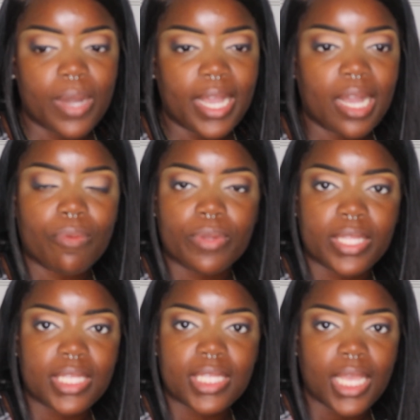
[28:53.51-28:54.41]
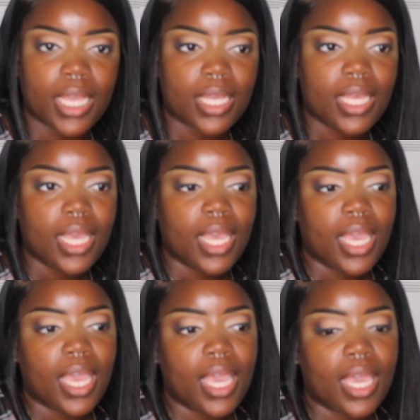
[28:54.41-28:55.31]
I got really sick,
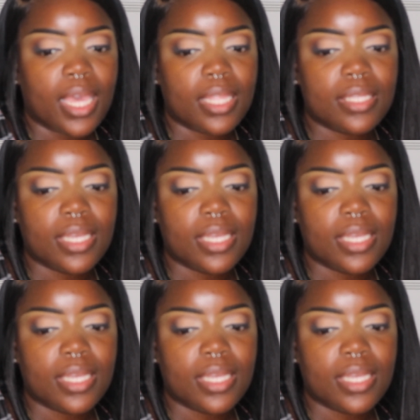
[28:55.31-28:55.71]
and